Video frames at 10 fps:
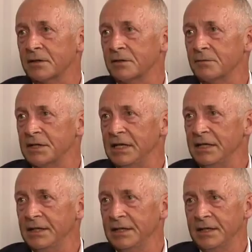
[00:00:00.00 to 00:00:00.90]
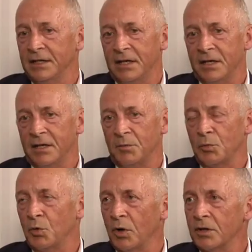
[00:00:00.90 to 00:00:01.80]
to have seen. But
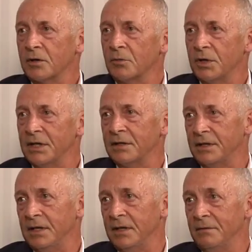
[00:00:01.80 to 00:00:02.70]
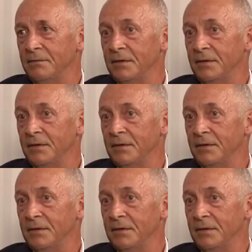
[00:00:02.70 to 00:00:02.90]
we want to complete the